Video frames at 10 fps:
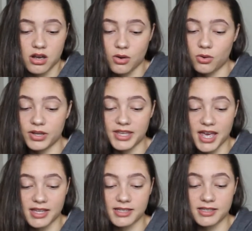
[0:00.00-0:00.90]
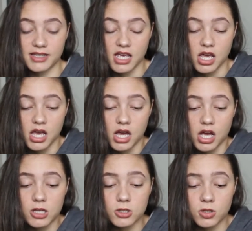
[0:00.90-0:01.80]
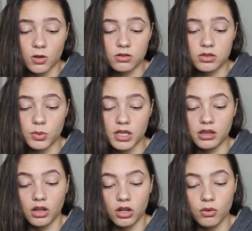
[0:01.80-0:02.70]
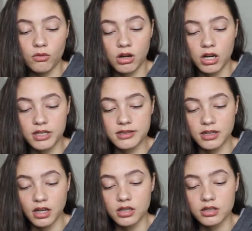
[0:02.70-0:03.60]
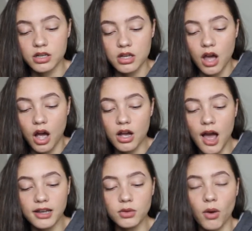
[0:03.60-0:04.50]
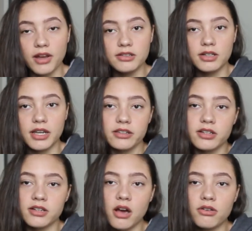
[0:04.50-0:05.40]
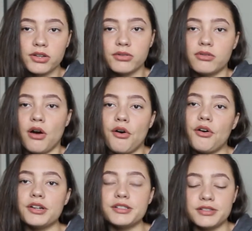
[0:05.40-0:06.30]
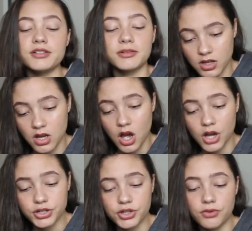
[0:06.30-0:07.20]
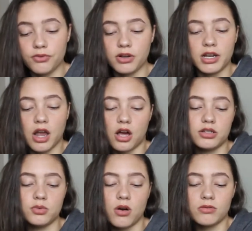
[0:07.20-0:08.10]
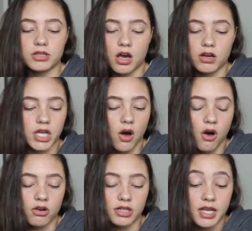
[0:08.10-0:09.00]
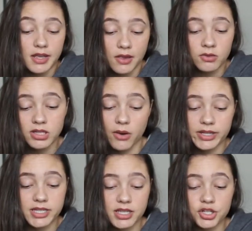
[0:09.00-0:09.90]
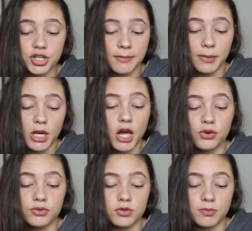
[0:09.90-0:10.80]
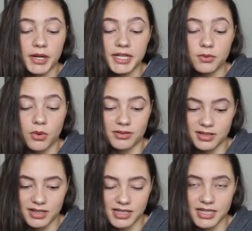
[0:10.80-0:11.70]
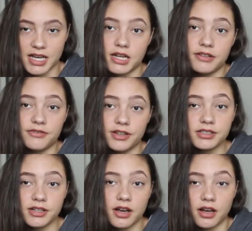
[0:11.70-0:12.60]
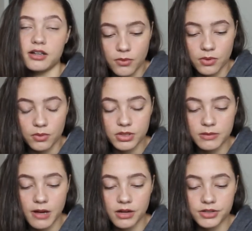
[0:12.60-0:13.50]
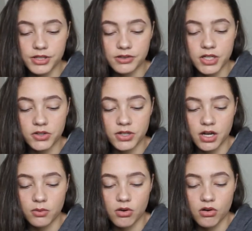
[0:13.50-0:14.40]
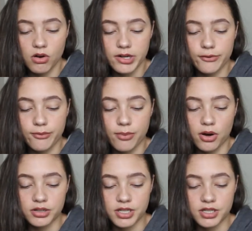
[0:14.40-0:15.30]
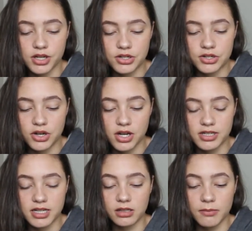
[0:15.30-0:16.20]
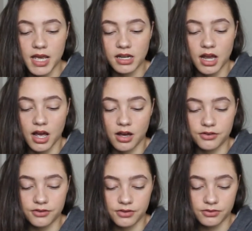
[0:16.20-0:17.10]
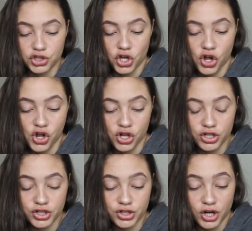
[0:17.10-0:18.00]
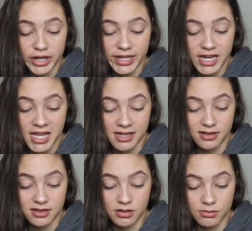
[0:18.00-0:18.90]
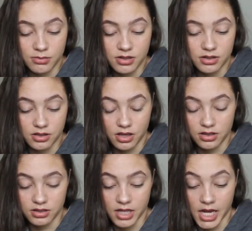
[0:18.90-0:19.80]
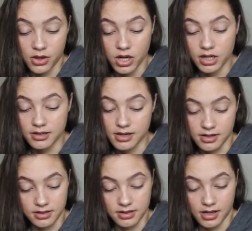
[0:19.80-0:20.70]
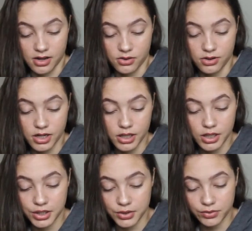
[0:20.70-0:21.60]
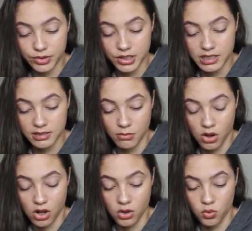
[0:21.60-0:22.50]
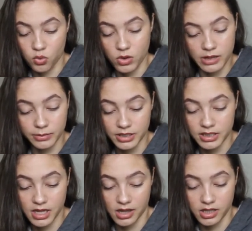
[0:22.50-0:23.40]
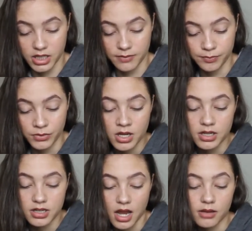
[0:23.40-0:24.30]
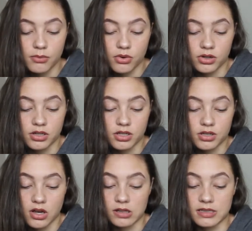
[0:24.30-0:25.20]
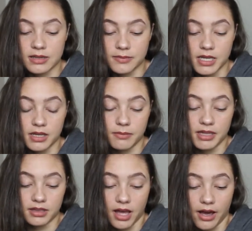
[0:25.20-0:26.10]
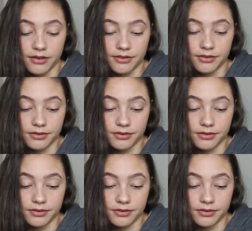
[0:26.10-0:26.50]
Oh, yes. So sweet that you are listening. I can't wait to get to know you guys. I should have realized what was going on. He was going to the gym loads, but he wasn't getting any fitter. What about you, Luna? What kind of body does your ideal man have? Tall, dark, and handsome. Sun's out. Guns out. Cute, small, well put together. Not important as long as they make me laugh.